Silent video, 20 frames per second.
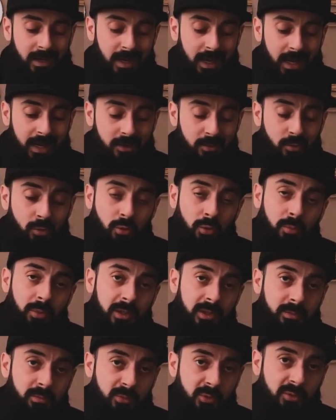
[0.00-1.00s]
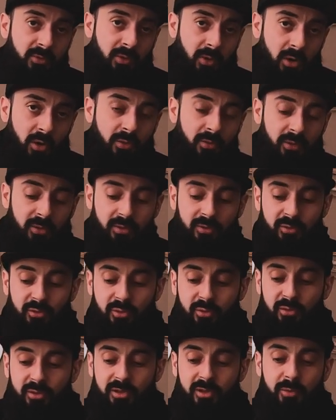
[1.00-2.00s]
I normally move over
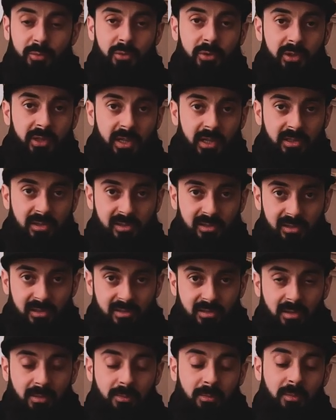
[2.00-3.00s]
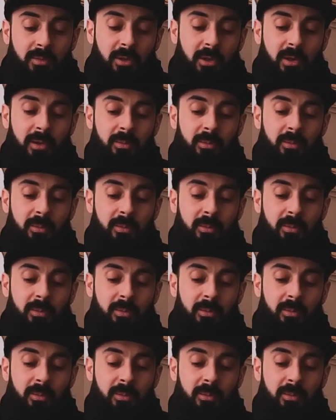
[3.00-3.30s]
to the communication system,